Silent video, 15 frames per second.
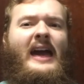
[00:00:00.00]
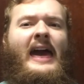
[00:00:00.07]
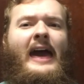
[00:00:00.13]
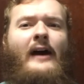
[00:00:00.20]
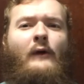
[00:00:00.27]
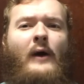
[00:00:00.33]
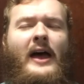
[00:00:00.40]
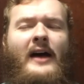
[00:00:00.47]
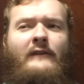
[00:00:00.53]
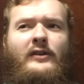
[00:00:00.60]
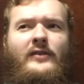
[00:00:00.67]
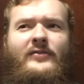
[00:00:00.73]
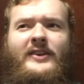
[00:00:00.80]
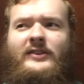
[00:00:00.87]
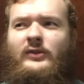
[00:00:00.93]

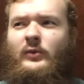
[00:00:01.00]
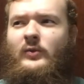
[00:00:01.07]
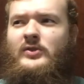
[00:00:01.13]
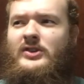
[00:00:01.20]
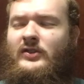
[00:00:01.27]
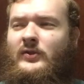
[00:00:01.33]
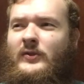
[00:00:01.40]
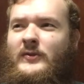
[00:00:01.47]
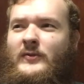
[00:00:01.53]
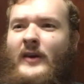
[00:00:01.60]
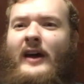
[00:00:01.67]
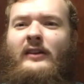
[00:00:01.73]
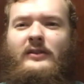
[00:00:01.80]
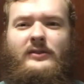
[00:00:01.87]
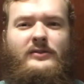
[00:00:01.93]
However, this just
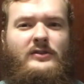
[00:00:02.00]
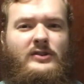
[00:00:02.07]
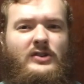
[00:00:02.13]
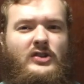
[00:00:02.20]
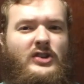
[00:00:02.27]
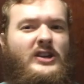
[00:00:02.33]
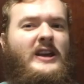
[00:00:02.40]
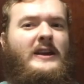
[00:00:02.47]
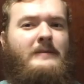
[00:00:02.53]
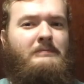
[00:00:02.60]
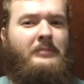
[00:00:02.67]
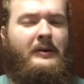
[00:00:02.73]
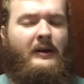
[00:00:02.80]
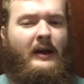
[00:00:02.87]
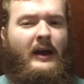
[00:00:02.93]
felt cheap,